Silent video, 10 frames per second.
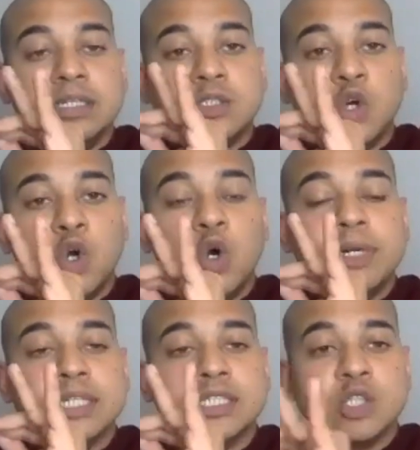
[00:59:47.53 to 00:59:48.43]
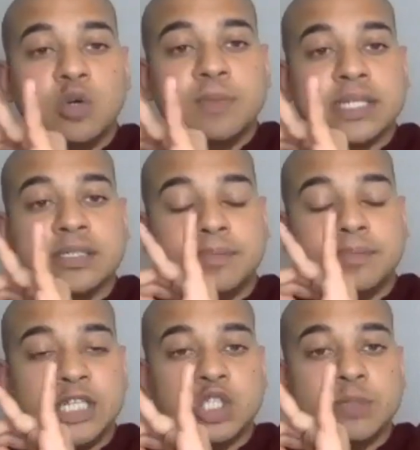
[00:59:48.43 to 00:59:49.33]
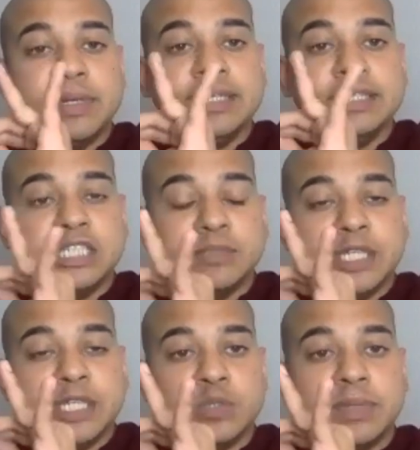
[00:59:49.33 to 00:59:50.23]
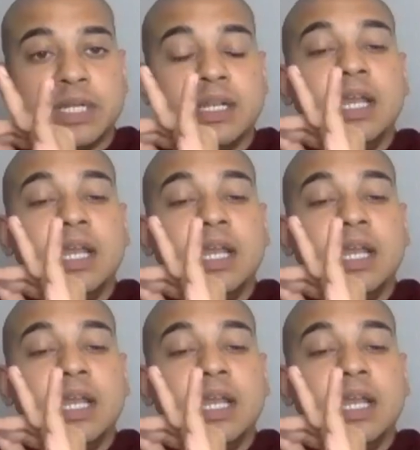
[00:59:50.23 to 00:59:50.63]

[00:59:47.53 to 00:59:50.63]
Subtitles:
Somanasa, Domanasa, pleasurable and displeasurable,